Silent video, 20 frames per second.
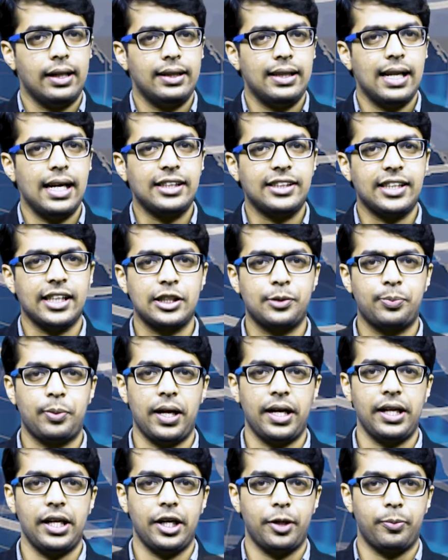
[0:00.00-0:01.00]
Let's
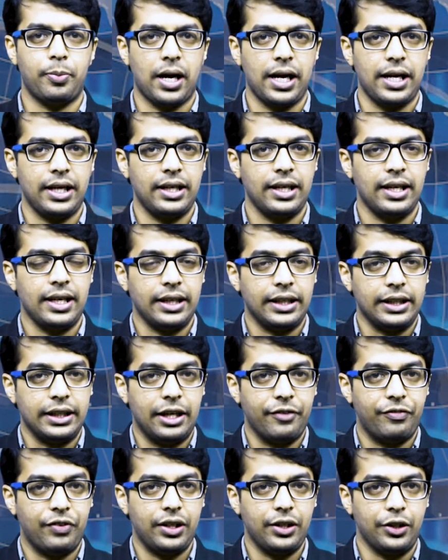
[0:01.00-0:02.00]
explain it by
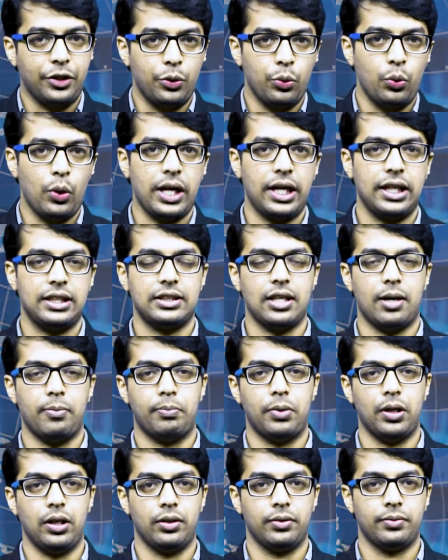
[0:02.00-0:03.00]
giving you an
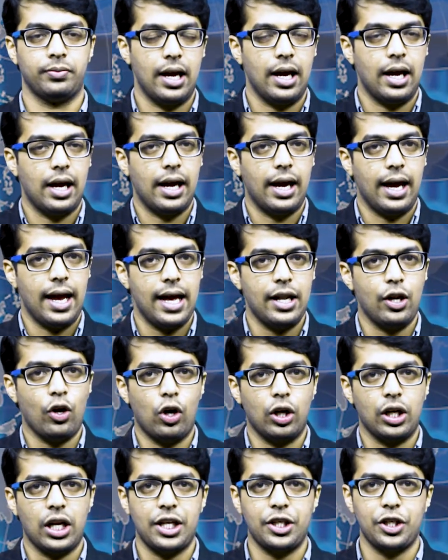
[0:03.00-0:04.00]
example. An
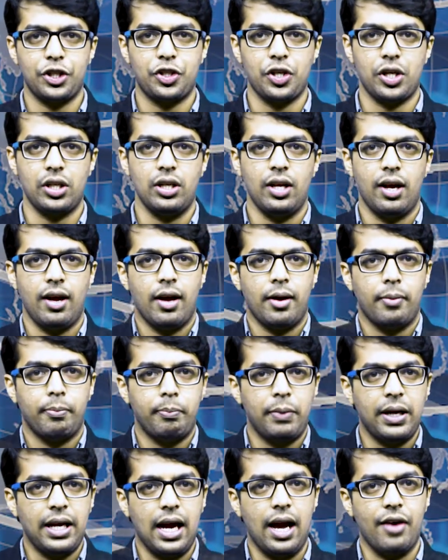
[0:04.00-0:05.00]
organization
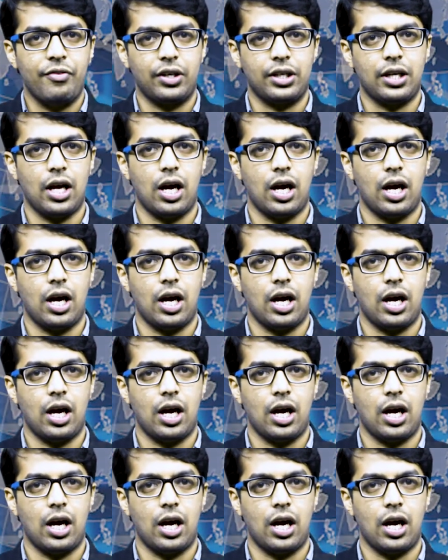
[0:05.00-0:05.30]
may have a